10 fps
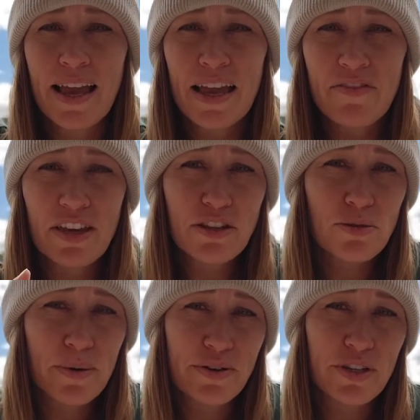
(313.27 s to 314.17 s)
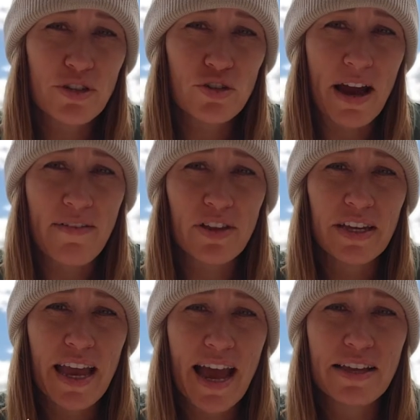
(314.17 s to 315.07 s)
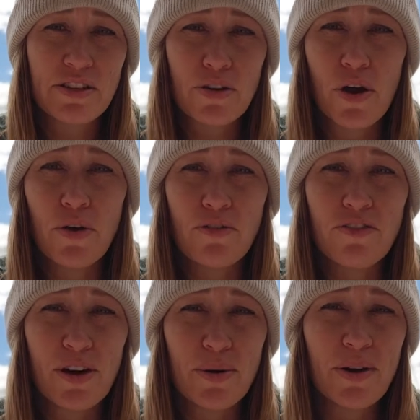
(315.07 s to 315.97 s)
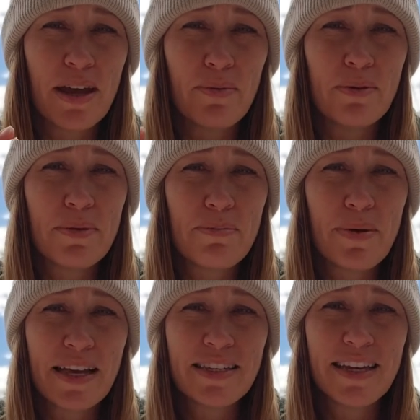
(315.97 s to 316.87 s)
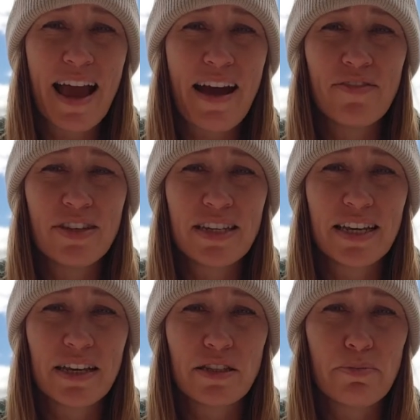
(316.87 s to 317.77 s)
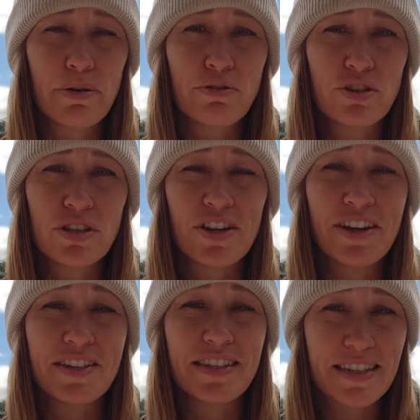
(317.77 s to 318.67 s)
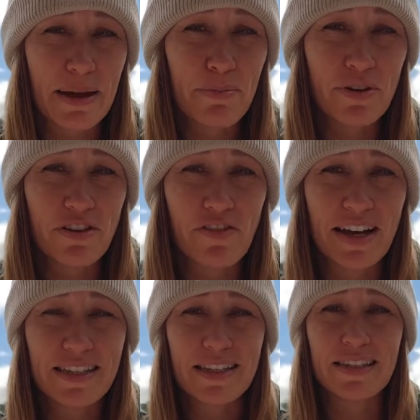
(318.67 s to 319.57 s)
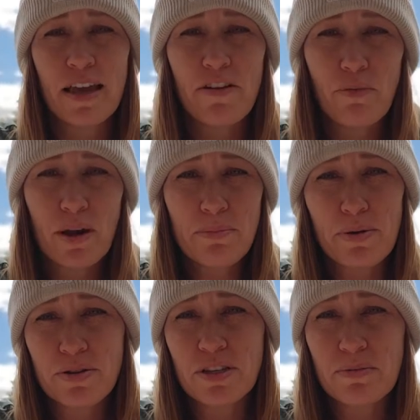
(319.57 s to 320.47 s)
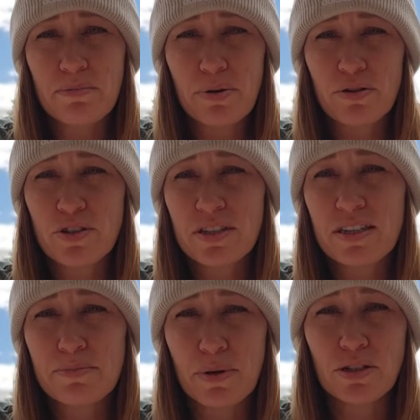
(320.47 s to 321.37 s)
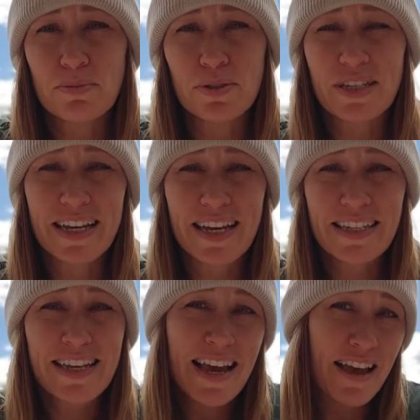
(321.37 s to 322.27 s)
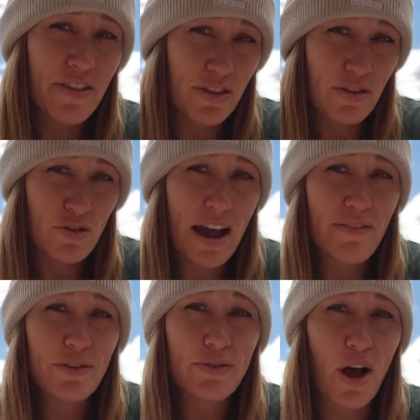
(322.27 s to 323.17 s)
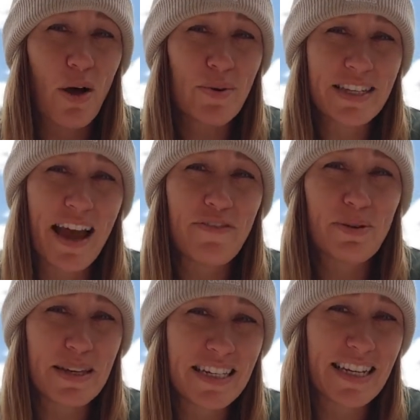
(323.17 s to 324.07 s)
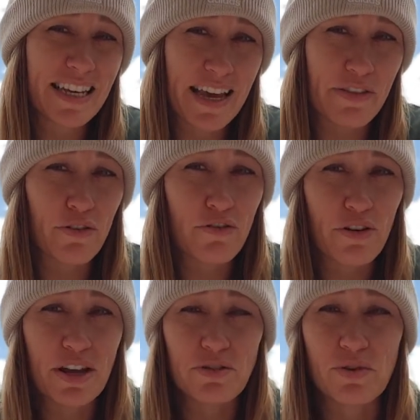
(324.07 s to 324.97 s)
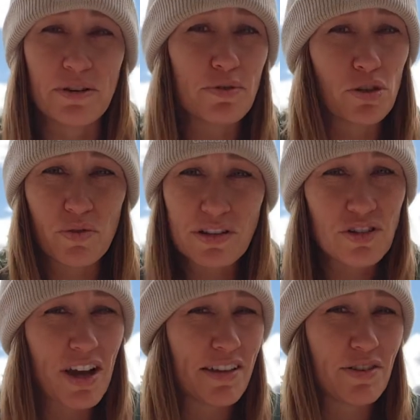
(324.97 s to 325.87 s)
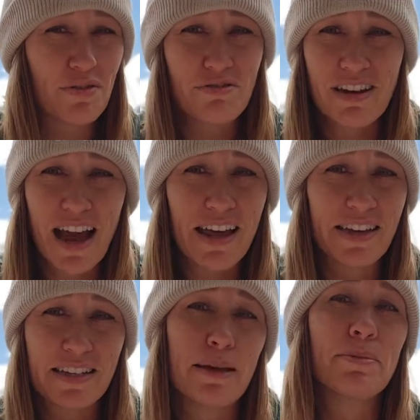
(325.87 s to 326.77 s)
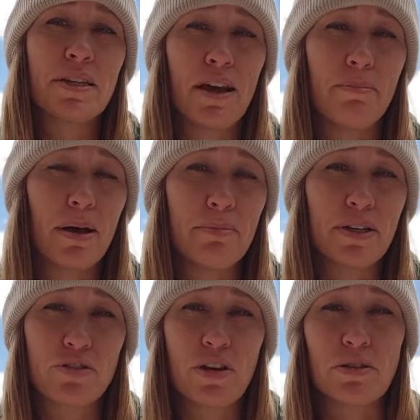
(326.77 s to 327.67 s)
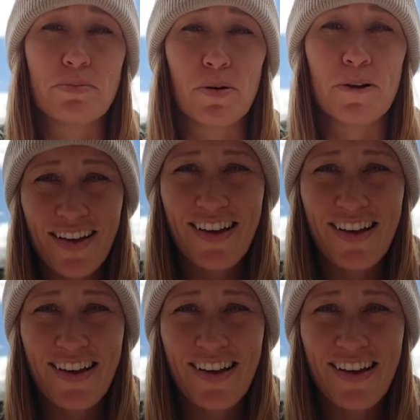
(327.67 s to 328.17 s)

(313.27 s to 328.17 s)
If each person traveling has their own phone, it would be best to have the tickets purchased on separate devices. If one person purchases multiple tickets, then the travelers always have to be together for entry. Screenshots are not accepted on public transport.